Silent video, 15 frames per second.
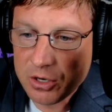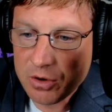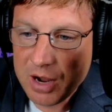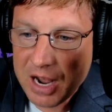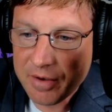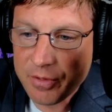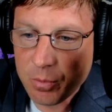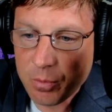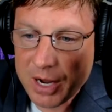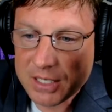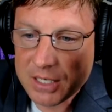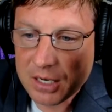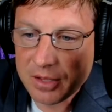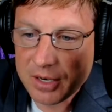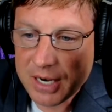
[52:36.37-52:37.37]
Do you have the
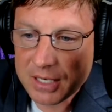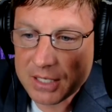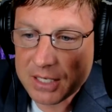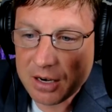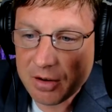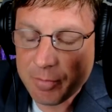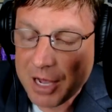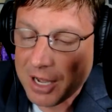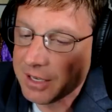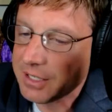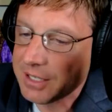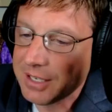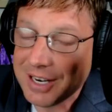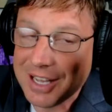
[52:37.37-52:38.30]
rates on the next set of bonds?